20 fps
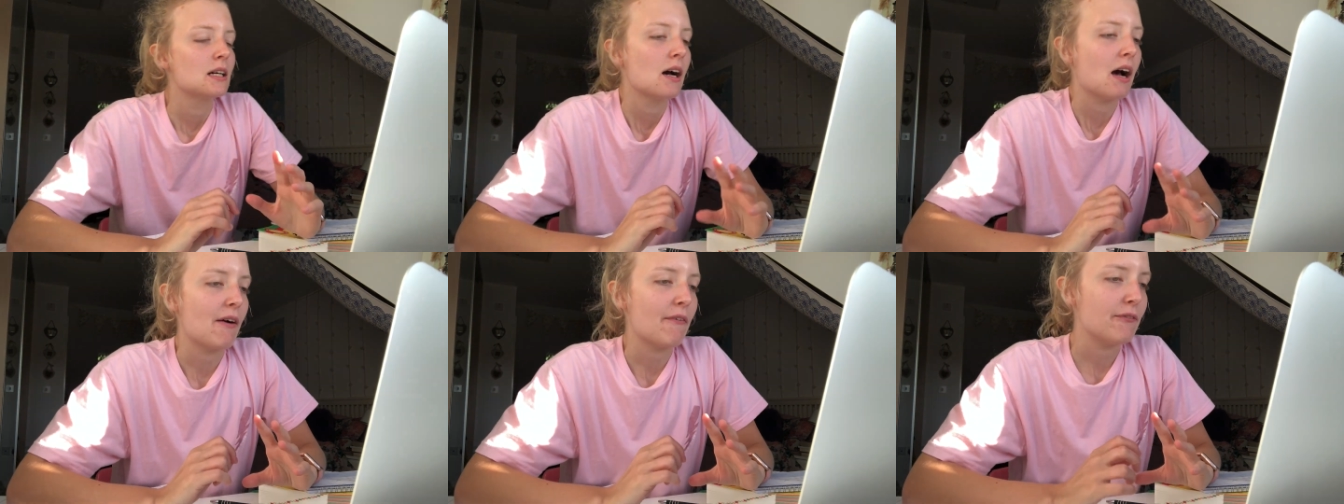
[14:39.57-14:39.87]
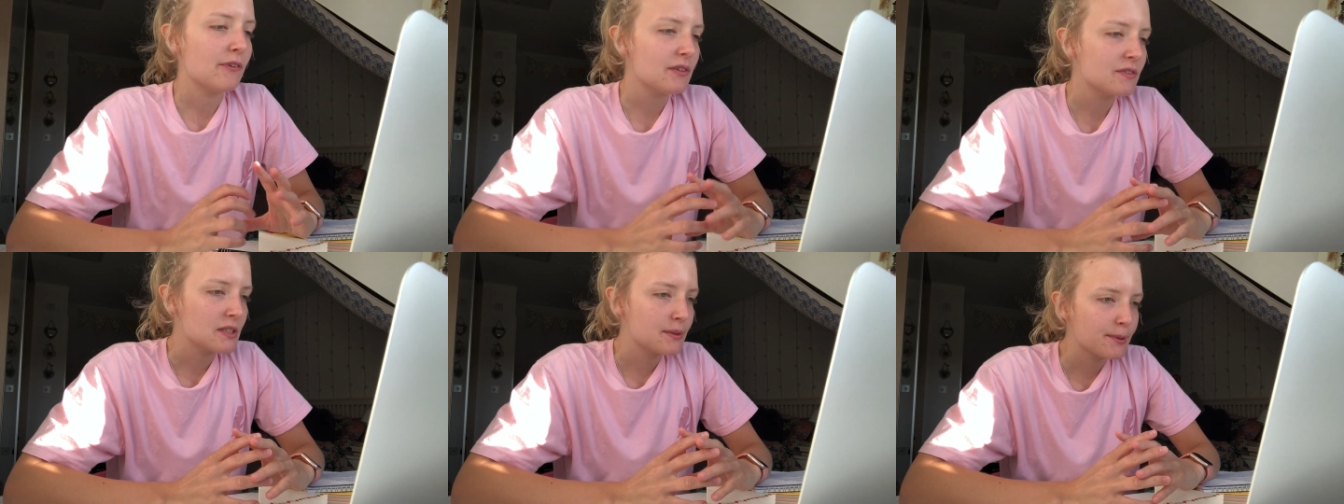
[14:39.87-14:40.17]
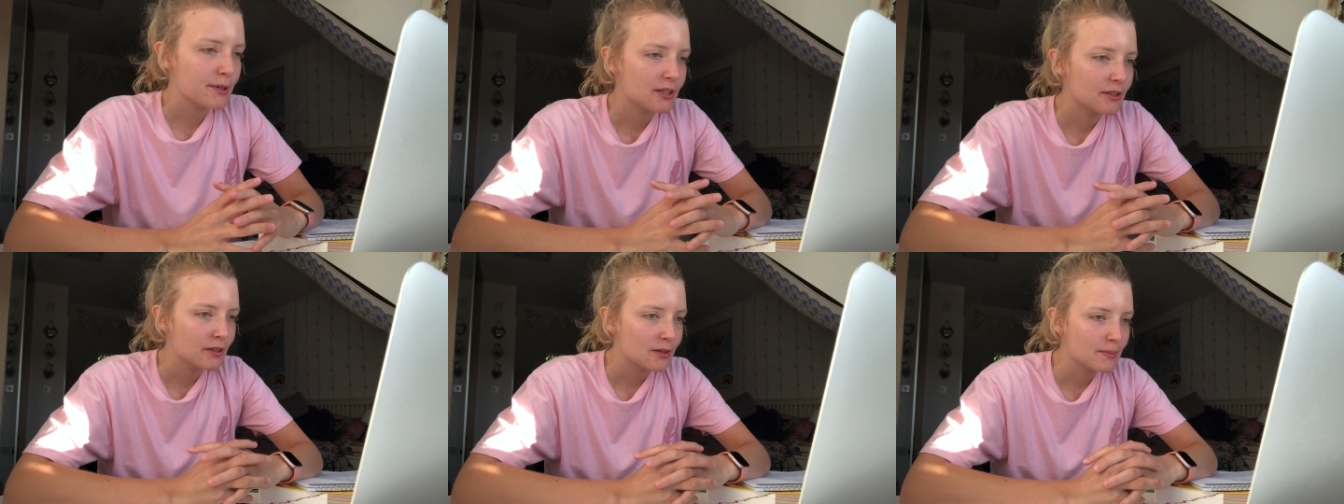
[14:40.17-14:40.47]
A
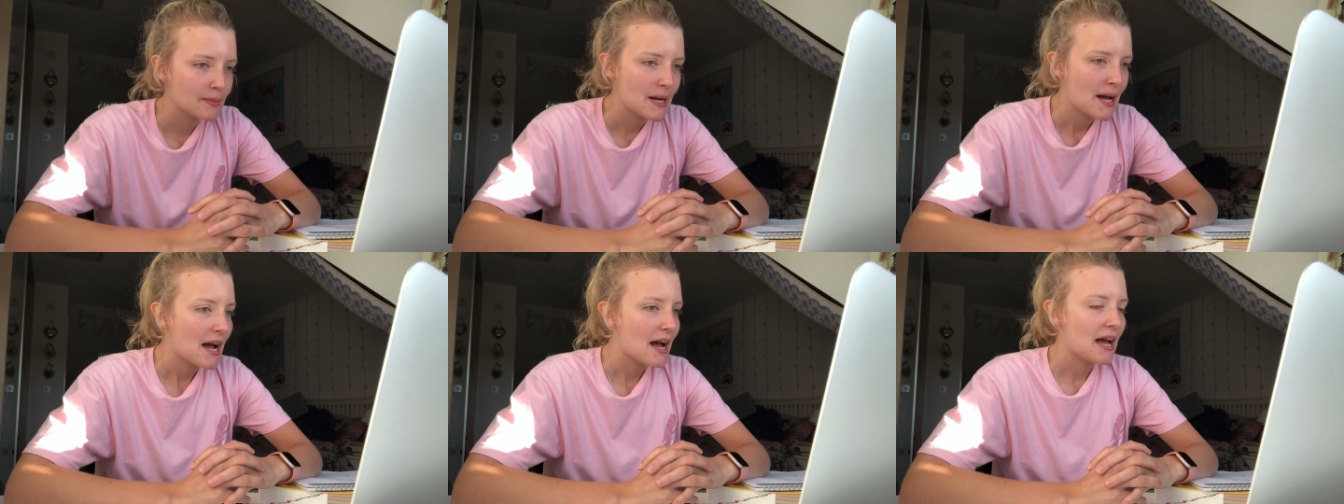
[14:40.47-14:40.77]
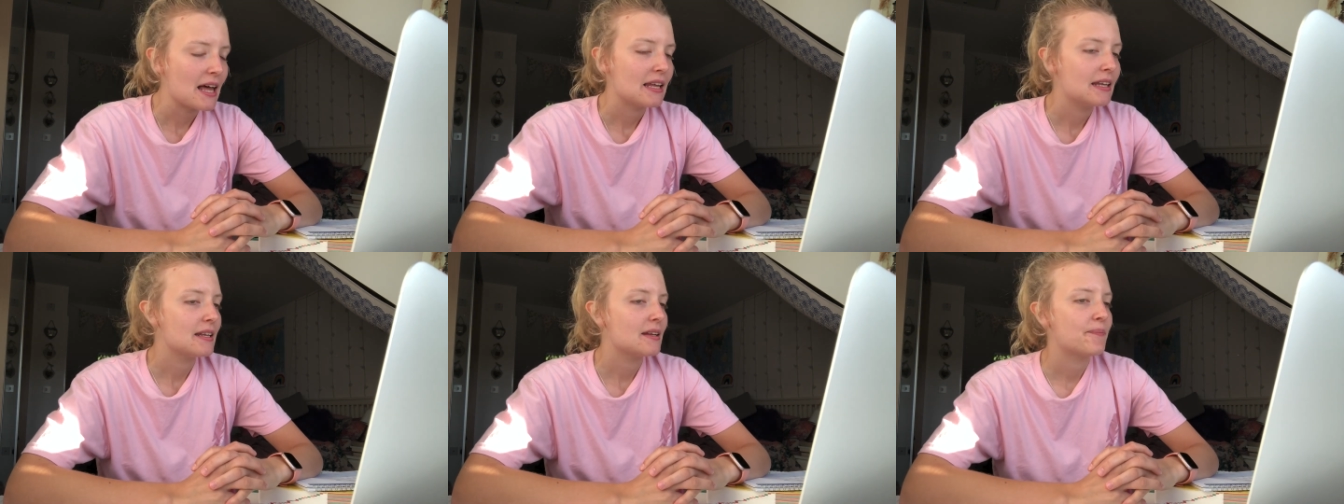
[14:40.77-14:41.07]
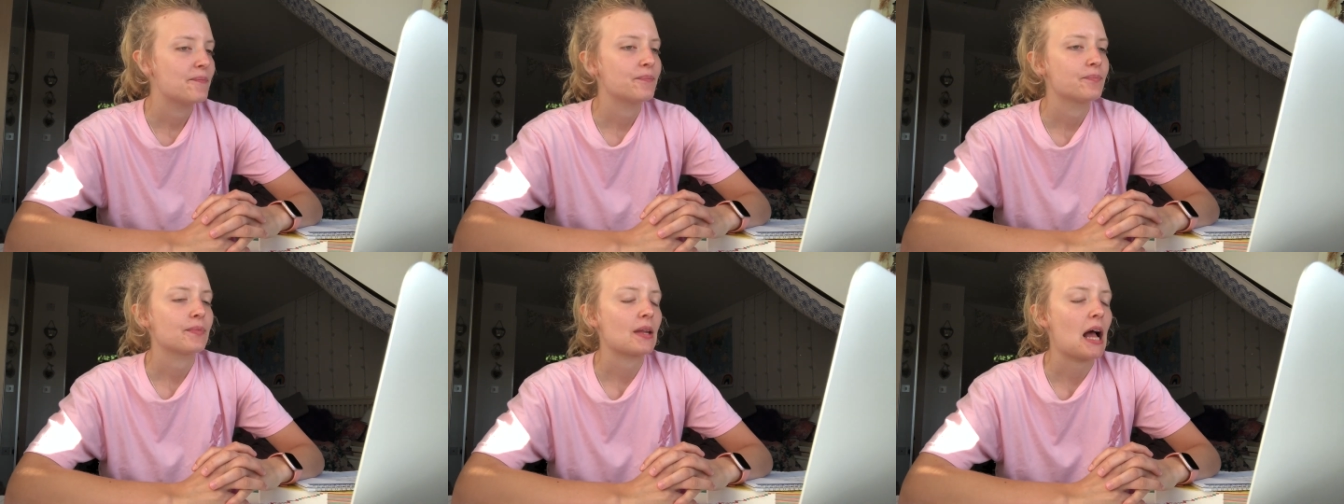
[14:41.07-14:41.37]
51 year old
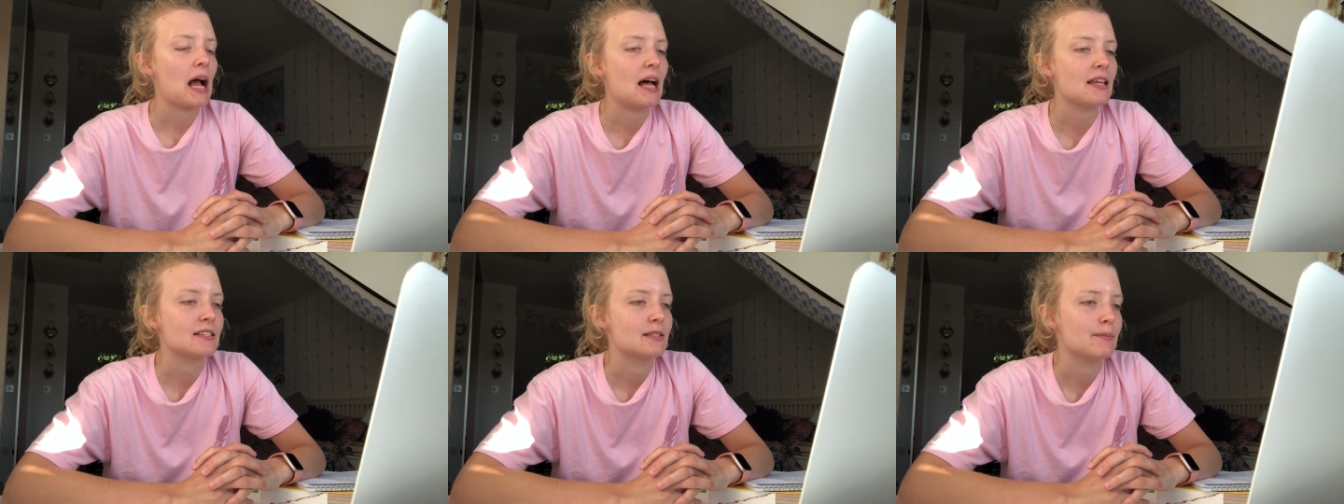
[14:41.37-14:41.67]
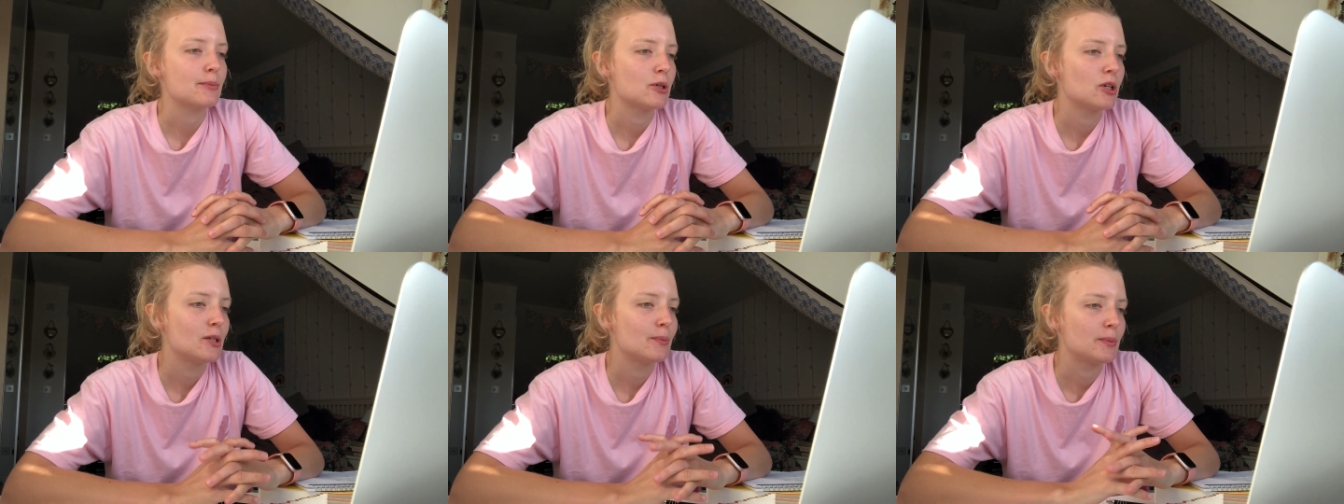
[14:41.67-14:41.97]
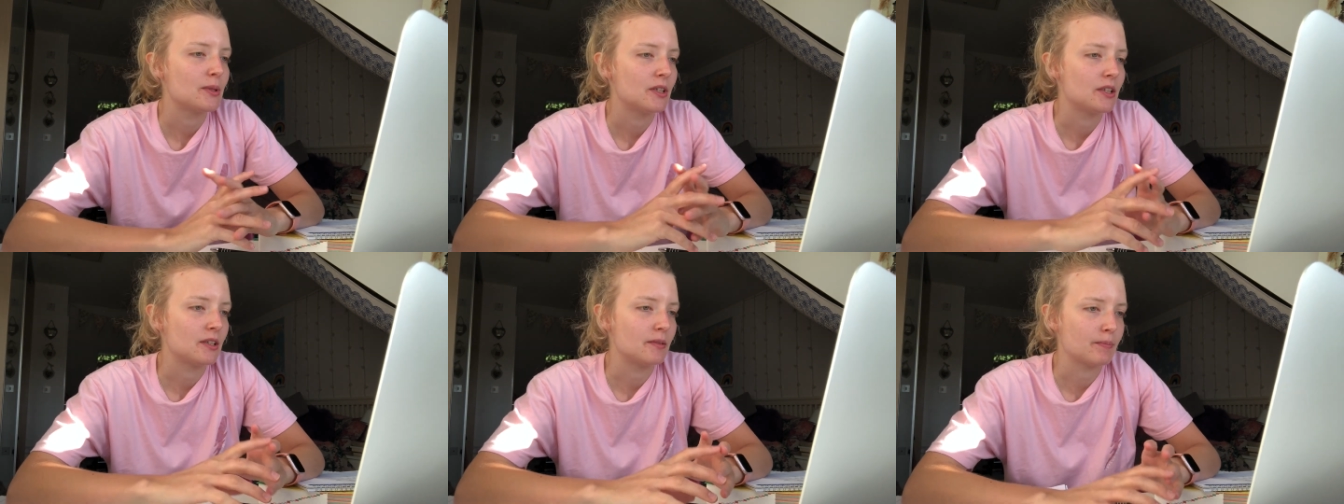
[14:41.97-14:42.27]
man has an
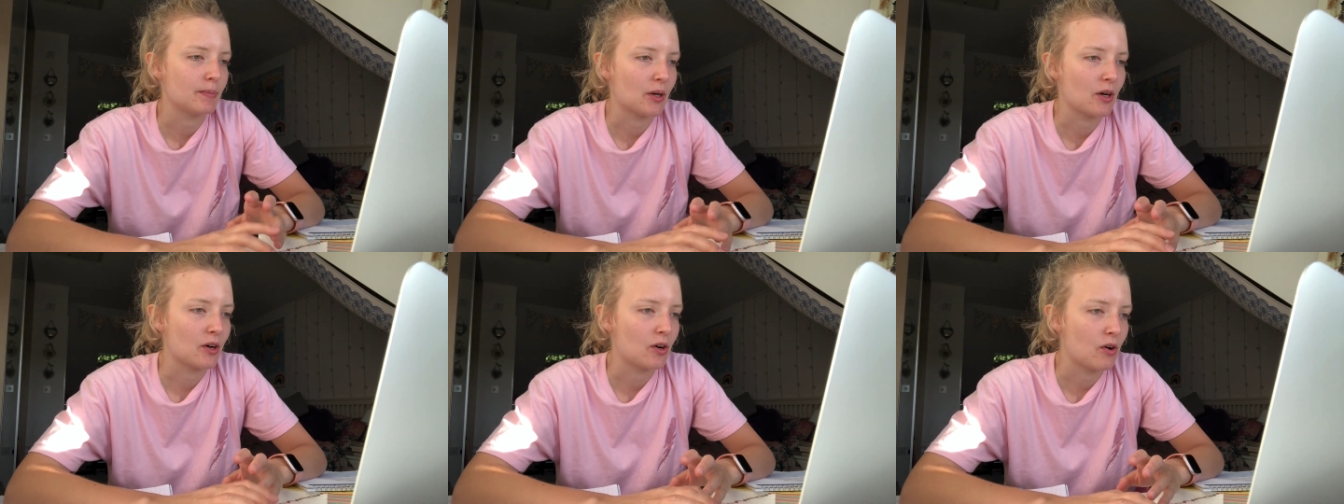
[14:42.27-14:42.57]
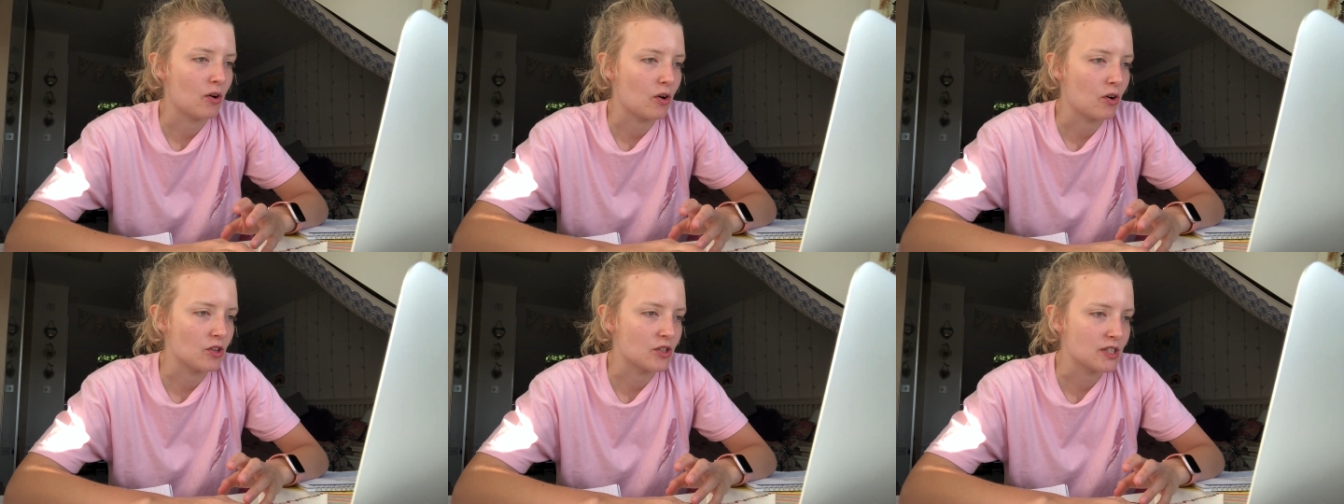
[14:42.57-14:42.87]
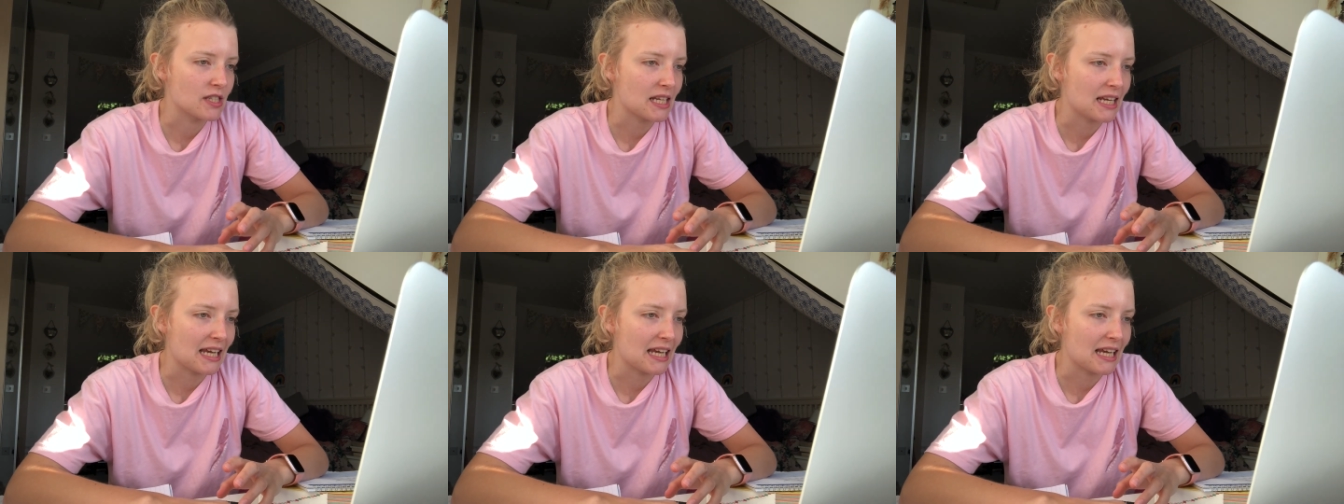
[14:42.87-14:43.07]
appointment because